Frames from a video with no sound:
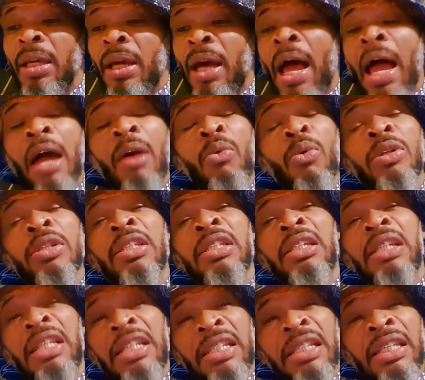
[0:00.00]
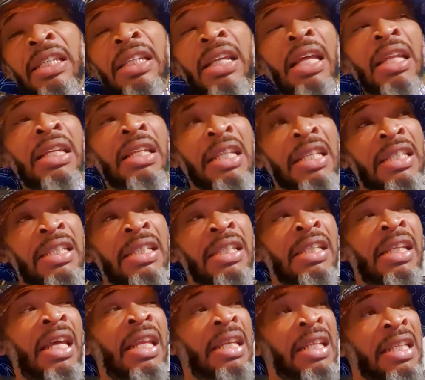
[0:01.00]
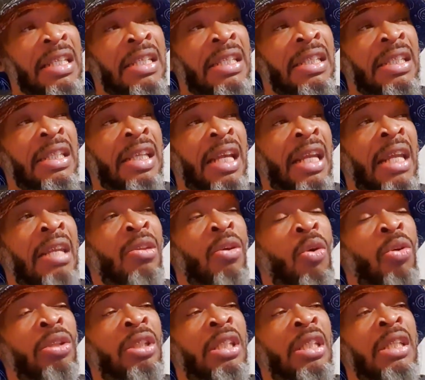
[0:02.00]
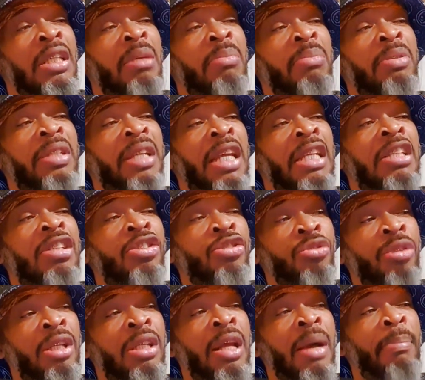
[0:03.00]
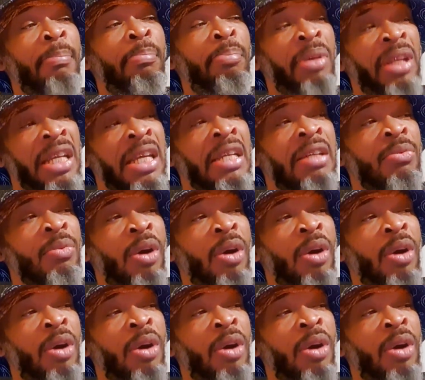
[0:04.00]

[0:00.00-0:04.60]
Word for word: I was listening and listening and listening, and I don't think him said straight and plain.